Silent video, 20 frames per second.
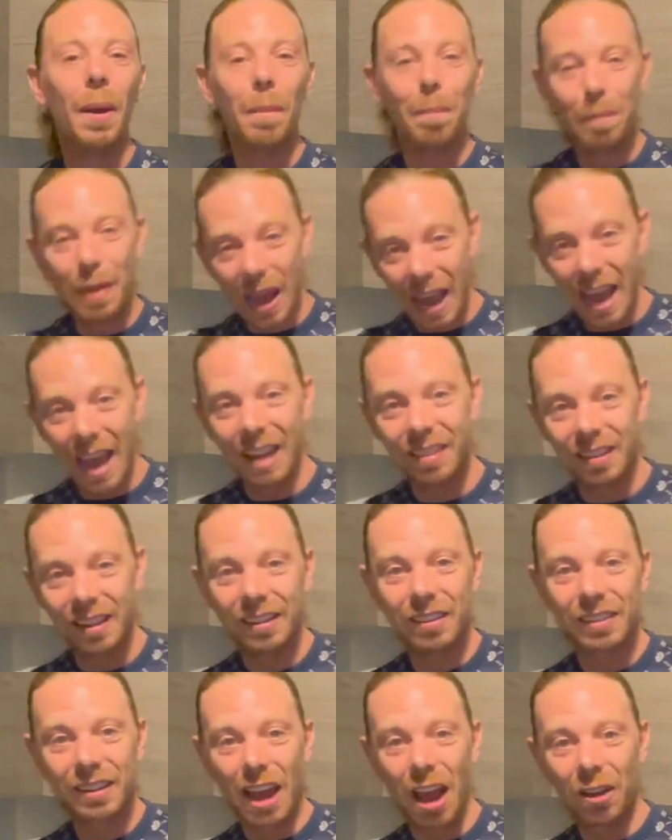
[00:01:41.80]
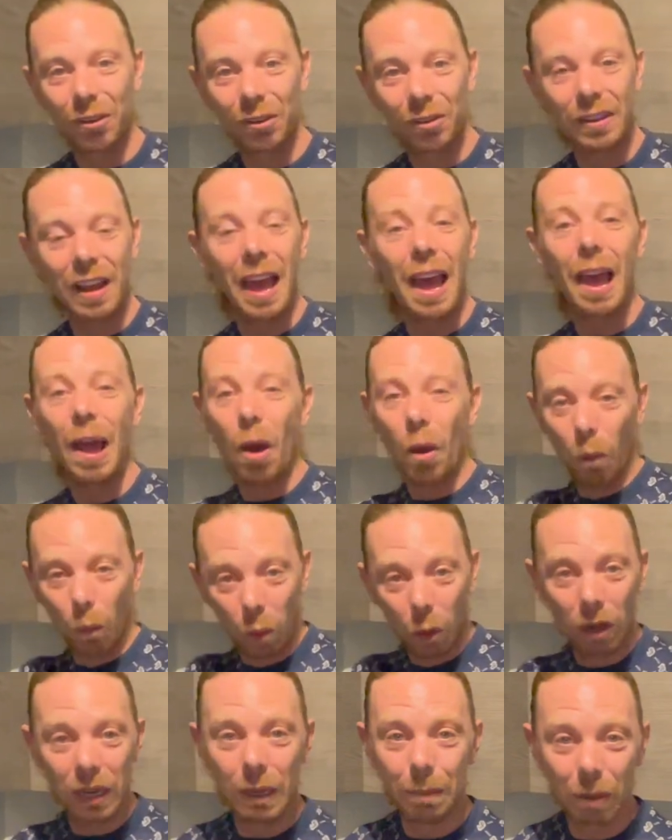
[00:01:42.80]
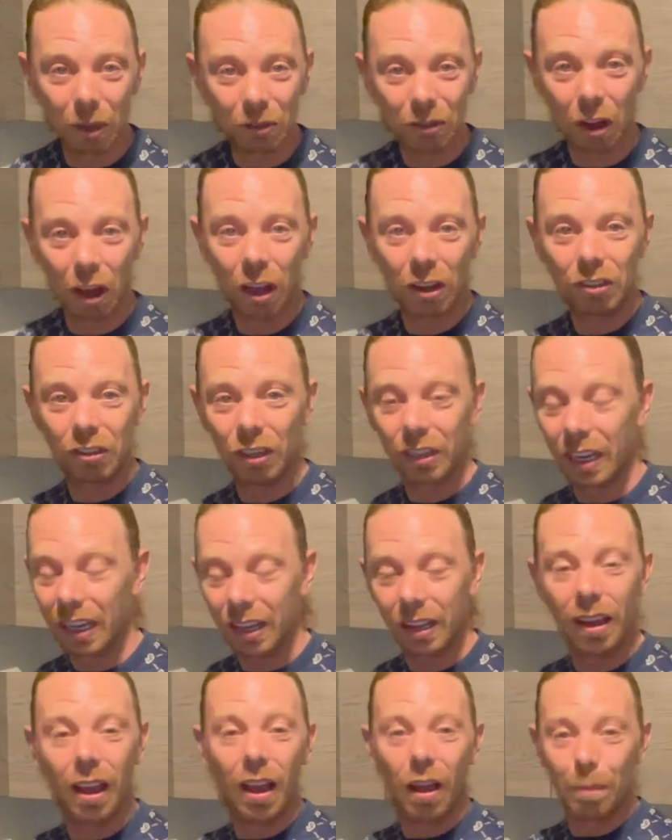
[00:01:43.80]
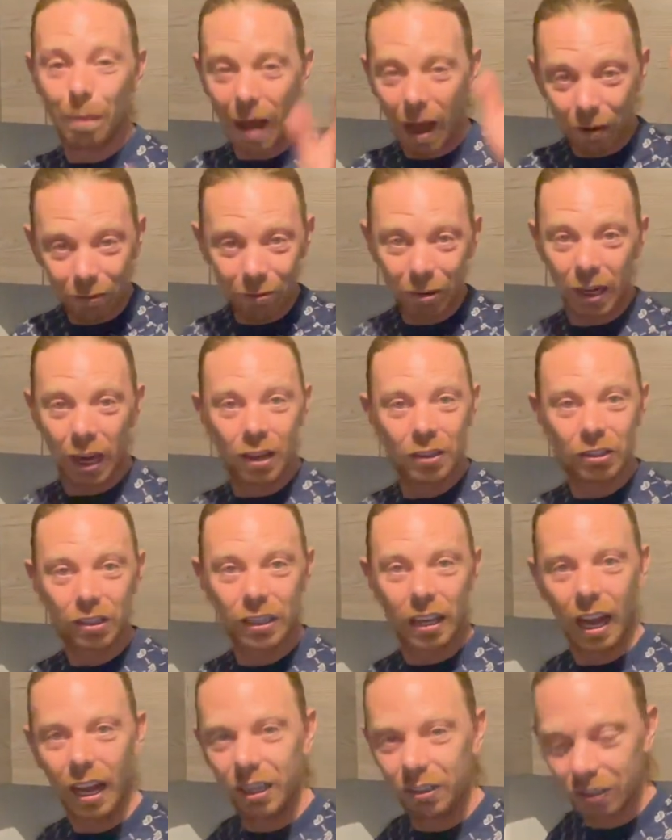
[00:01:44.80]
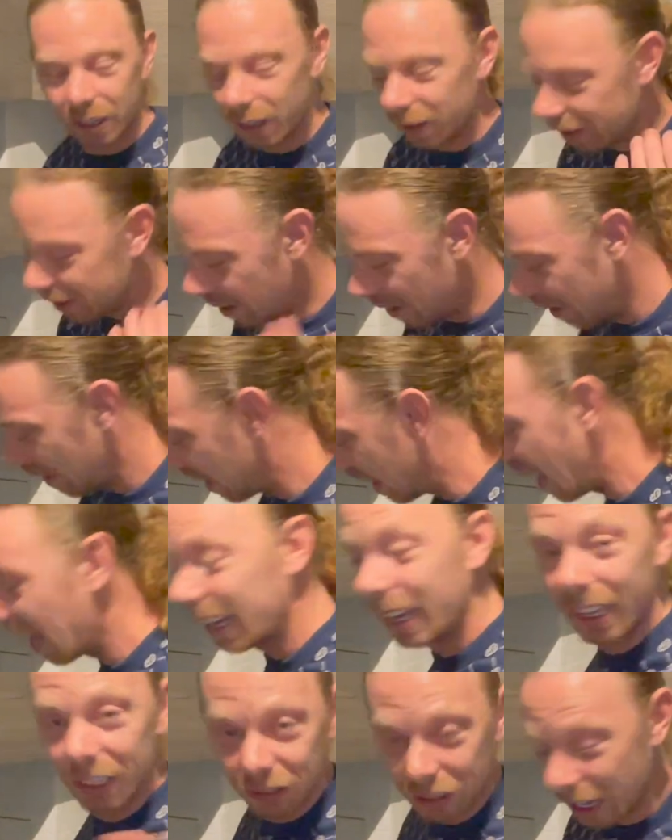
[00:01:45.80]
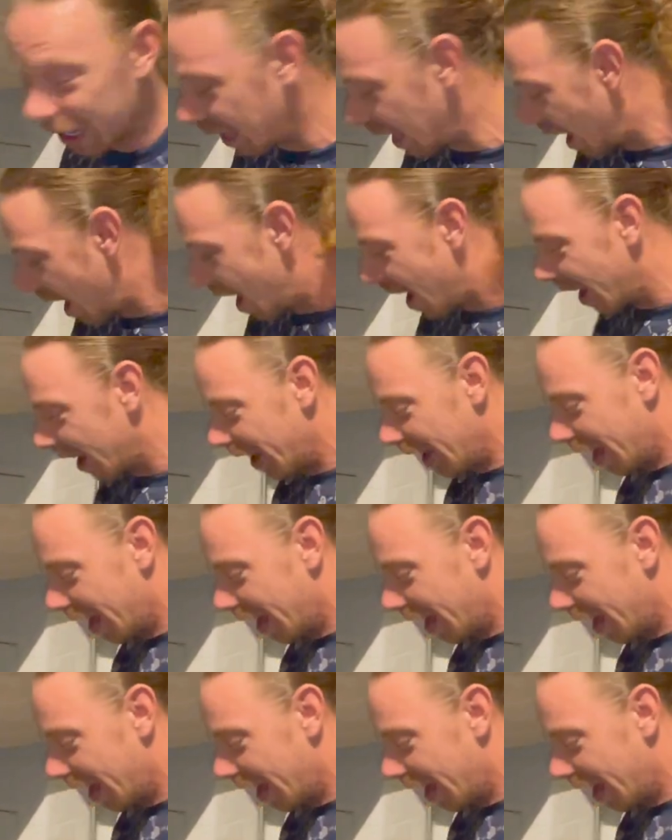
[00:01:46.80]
Bare things going on there. Wally per jerk chicken, about 300 kg or something like that. Go and check it out.